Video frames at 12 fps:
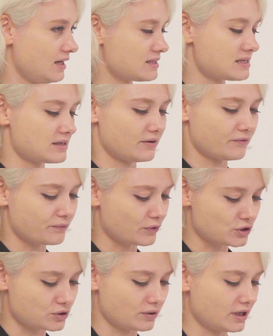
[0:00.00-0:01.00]
it's
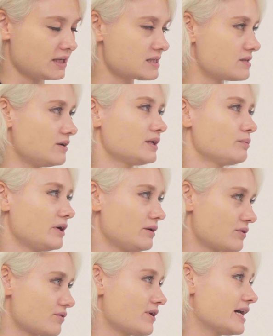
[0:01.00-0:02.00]
for sure it's not
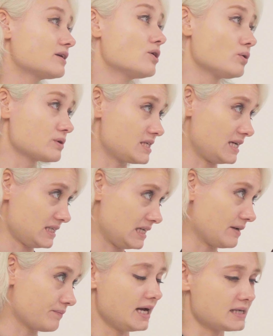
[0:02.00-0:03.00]
about the right goal
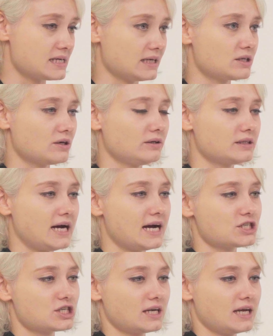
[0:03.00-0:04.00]
setting. As I told
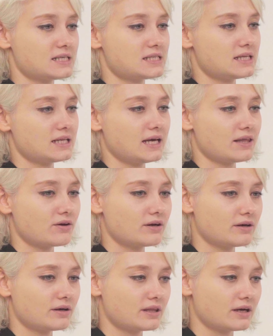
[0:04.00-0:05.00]
Asha yesterday,
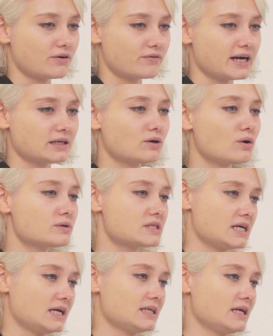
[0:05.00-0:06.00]
the correct goal
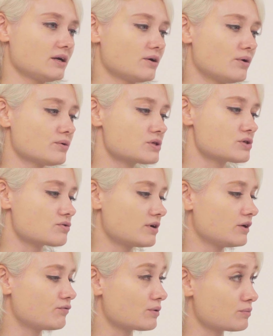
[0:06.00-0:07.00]
setting goes
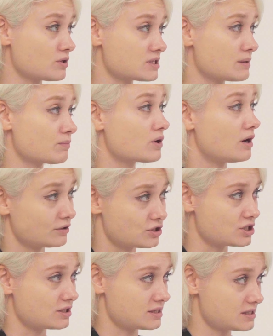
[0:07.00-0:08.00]
straight from your
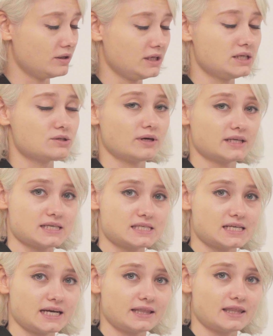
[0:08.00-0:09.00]
subconscious. You need to
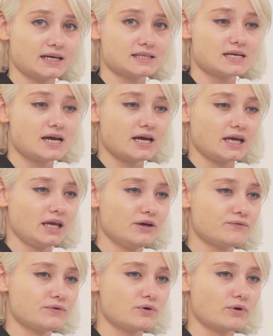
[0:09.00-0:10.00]
understand that
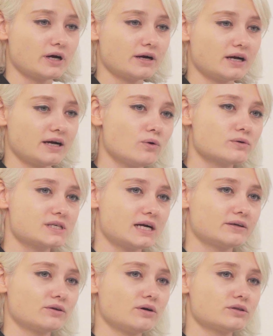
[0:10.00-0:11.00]
if your goals
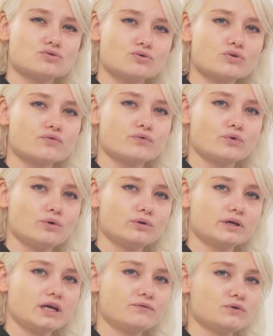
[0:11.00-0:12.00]
are not
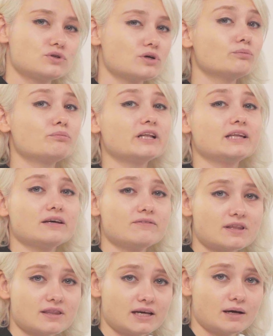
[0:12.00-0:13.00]
truthful, if you don't believe
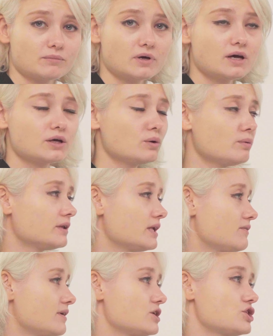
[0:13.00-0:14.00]
in them, you will
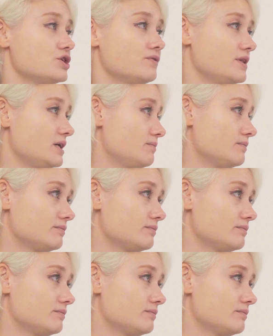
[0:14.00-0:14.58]
never achieve them.